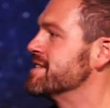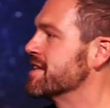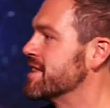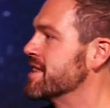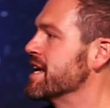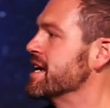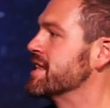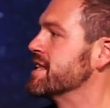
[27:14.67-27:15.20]
to
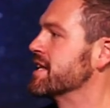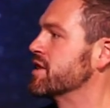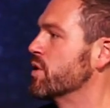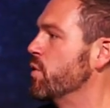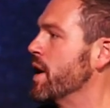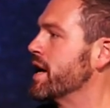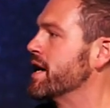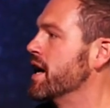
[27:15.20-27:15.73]
think that the
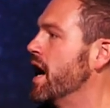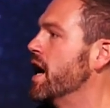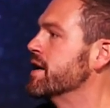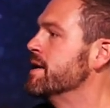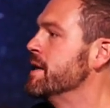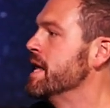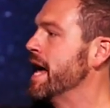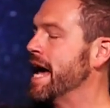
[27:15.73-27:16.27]
way God
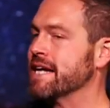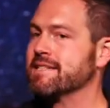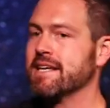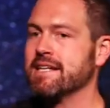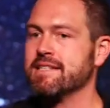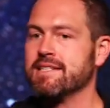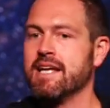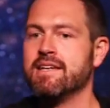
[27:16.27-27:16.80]
has
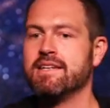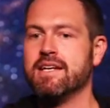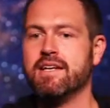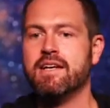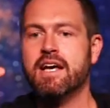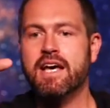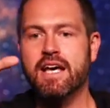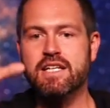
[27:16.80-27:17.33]

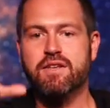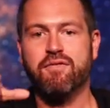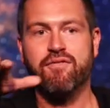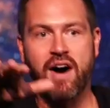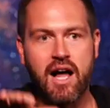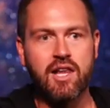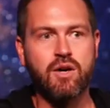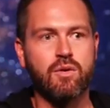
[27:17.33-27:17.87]
intended his
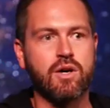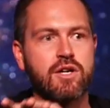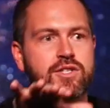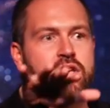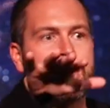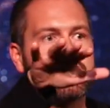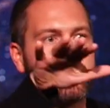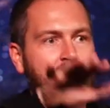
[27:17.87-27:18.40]
followers
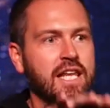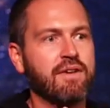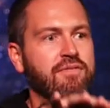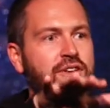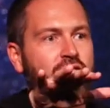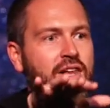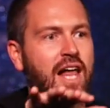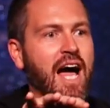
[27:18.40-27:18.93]
to live
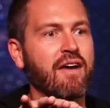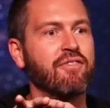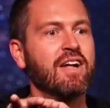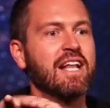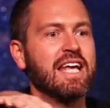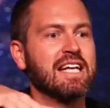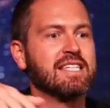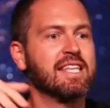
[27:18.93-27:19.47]
their
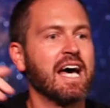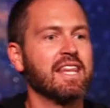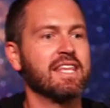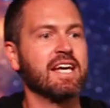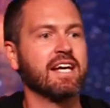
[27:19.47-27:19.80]
life is that the